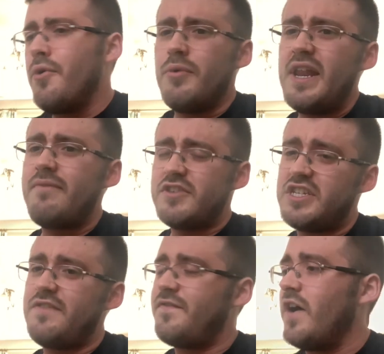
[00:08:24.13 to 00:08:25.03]
whatever
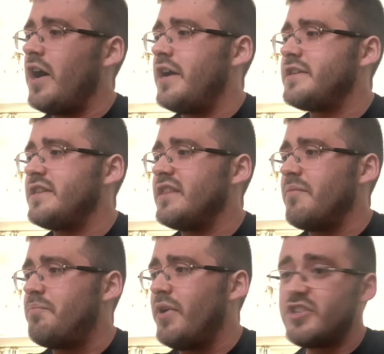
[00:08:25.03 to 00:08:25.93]
she finds, and then the
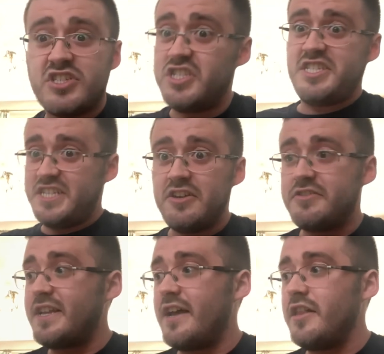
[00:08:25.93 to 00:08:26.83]
boss just
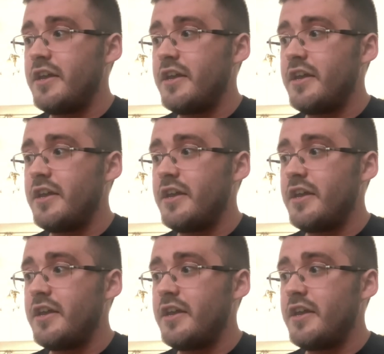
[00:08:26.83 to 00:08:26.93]
steals that.